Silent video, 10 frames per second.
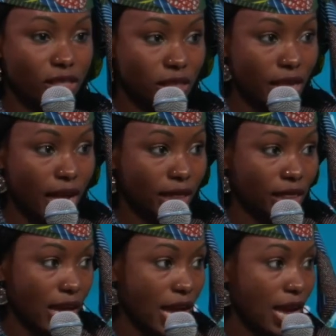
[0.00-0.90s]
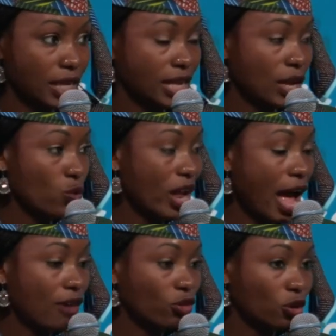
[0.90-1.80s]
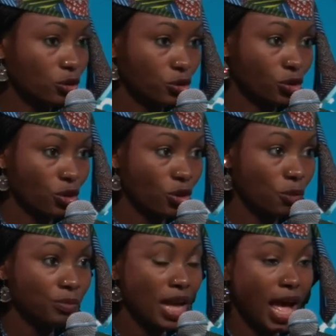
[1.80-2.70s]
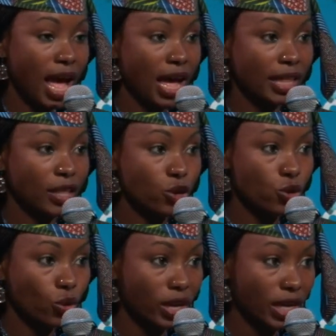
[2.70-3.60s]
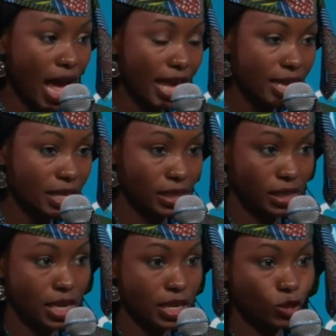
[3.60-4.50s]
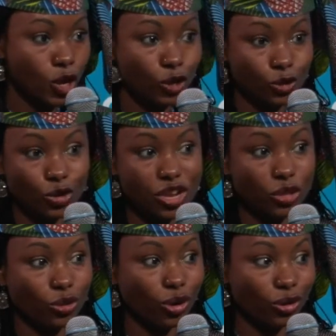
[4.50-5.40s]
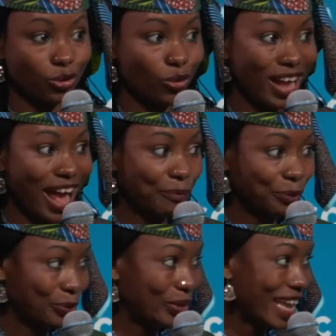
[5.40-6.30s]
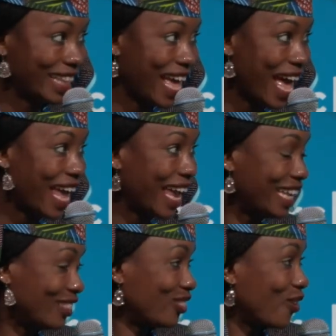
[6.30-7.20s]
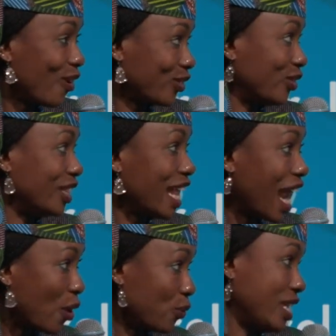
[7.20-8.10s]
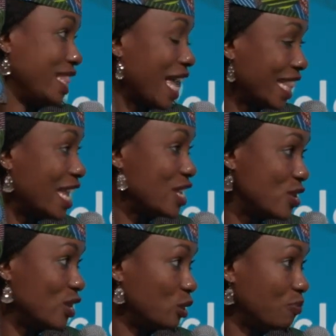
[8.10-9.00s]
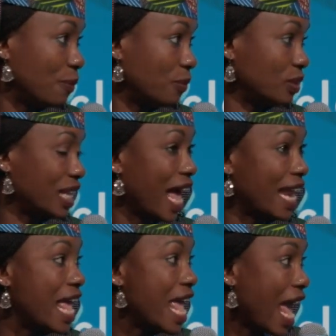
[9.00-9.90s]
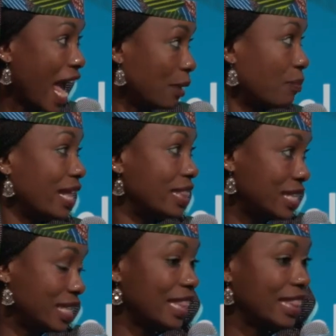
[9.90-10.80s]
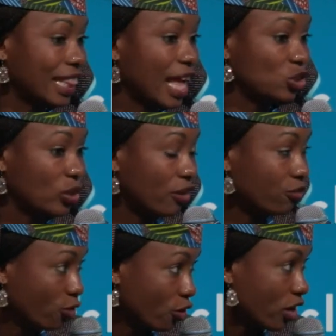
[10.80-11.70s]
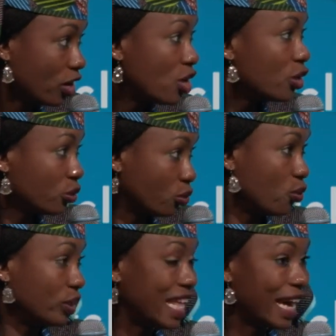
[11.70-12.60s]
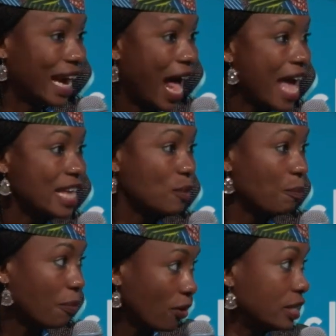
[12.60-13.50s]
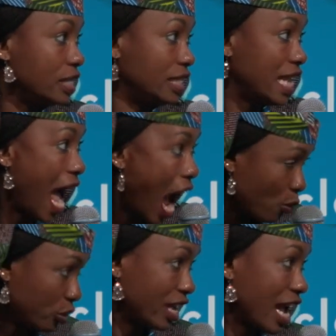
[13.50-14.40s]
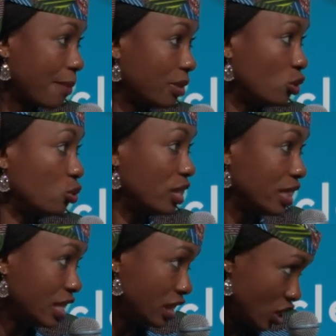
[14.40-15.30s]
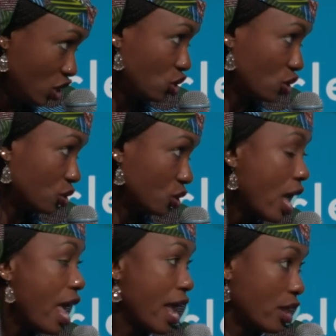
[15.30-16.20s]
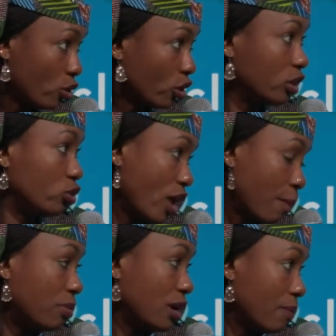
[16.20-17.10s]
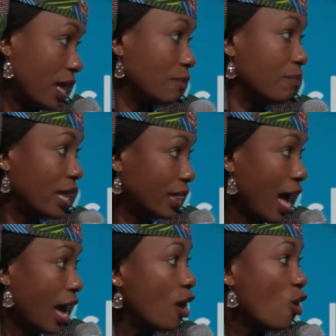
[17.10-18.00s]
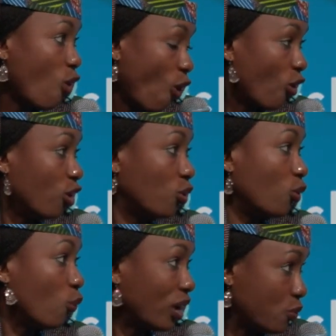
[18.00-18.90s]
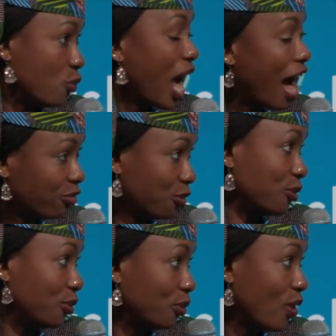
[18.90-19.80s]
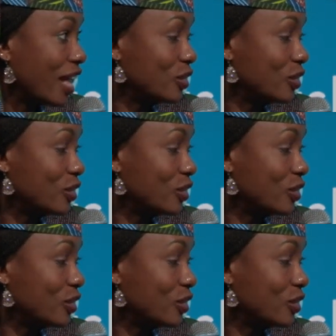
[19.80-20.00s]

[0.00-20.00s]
sectors, and we have also the UN agencies, so need all to come together and talk in the language that indigenous peoples can help at this international fora to get the right policy outcome into the decisions in order to implement better all what we have to do as